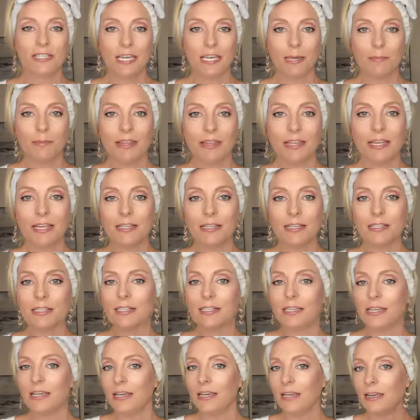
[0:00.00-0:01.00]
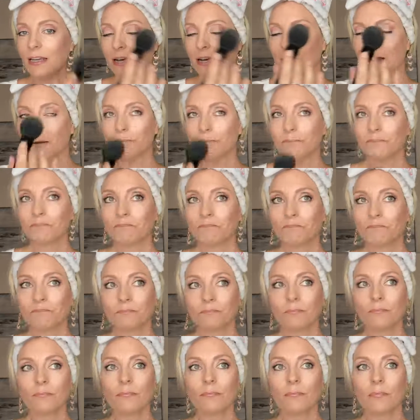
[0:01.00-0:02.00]
scheme of things, the um,
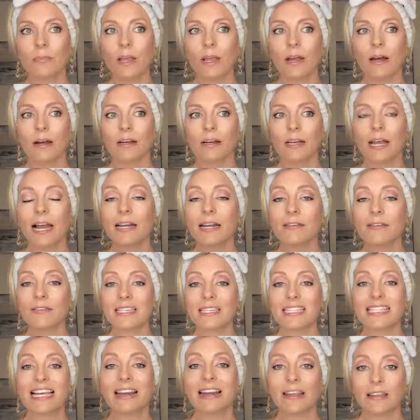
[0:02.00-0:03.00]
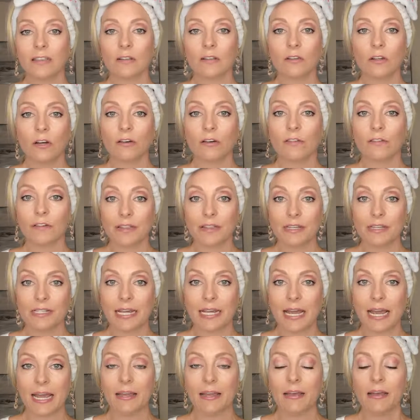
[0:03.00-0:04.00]
uh, kind of setting the look for the
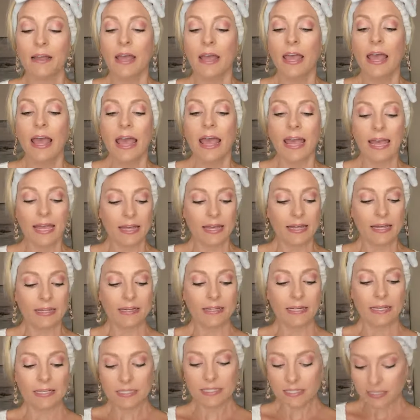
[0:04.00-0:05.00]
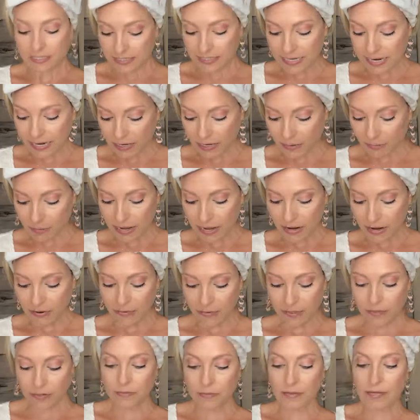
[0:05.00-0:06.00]
day. And it's a setting
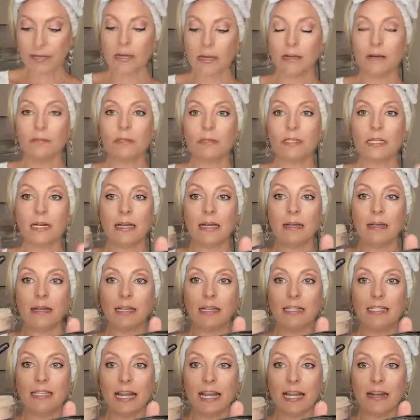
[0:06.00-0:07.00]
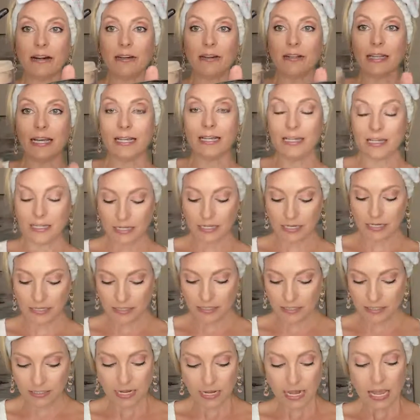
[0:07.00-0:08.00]
powder that comes in a container like
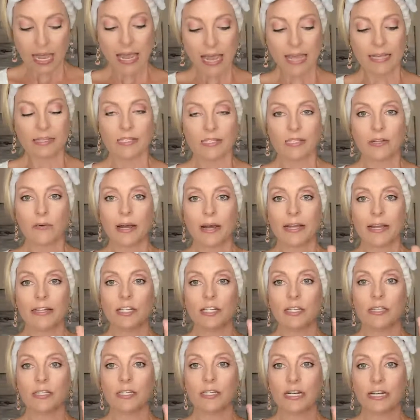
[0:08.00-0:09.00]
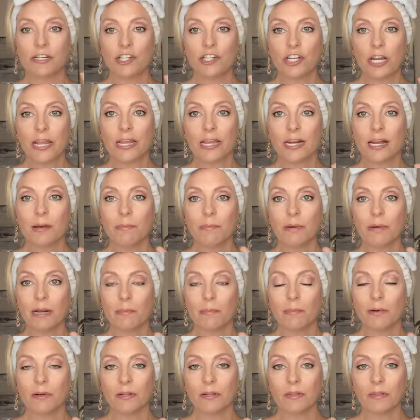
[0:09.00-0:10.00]
this. And so I just, I shake it up and I
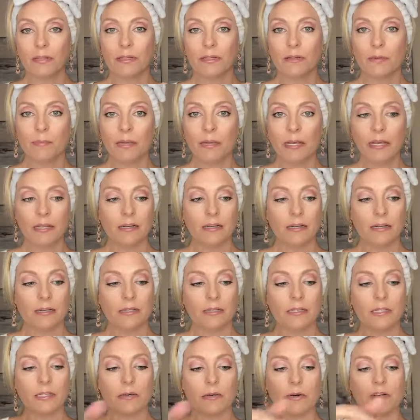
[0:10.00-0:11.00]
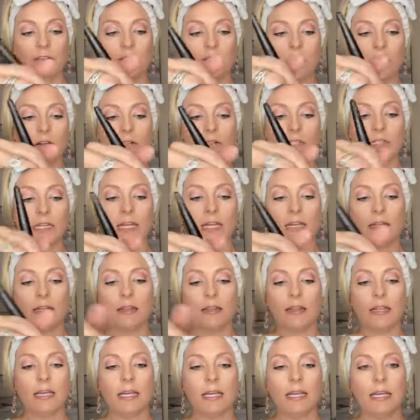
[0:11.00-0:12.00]
put a little bit so it falls in
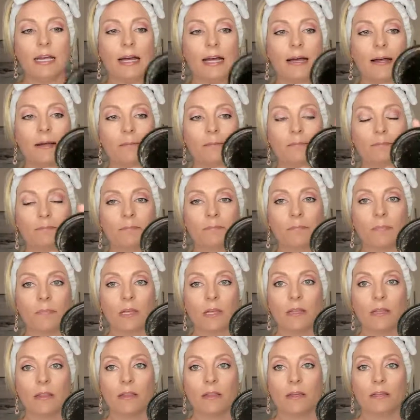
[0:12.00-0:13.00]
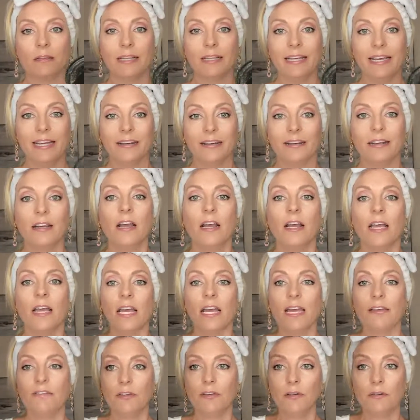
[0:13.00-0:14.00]
the, um, the lid.
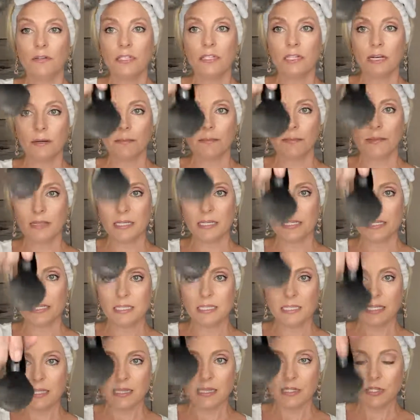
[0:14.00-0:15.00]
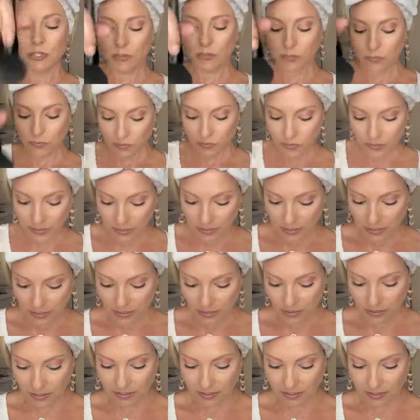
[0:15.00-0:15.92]
If you dump this into the